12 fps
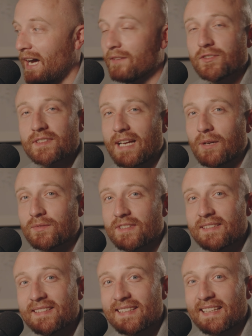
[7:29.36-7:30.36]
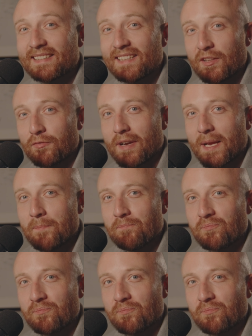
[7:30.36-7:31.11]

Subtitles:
I've just counted 63,